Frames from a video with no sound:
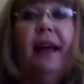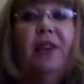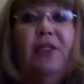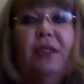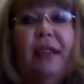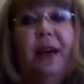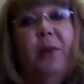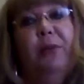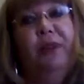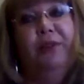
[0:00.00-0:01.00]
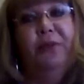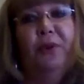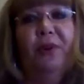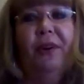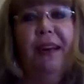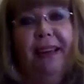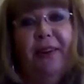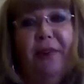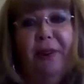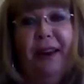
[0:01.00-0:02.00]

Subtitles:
actually help lift your organic